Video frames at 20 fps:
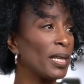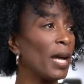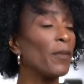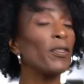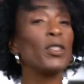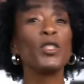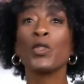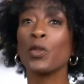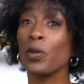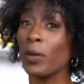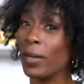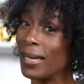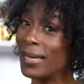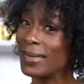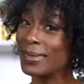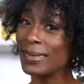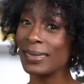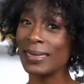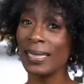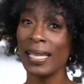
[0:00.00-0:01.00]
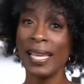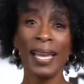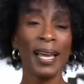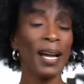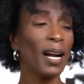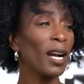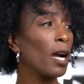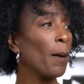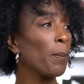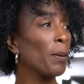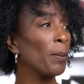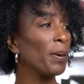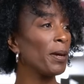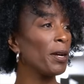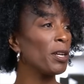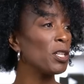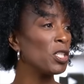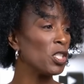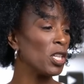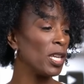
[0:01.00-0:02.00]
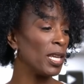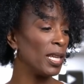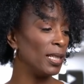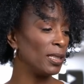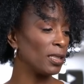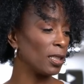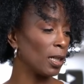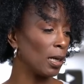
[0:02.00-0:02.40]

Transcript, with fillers: I have a dress, a couple of pair of jeans,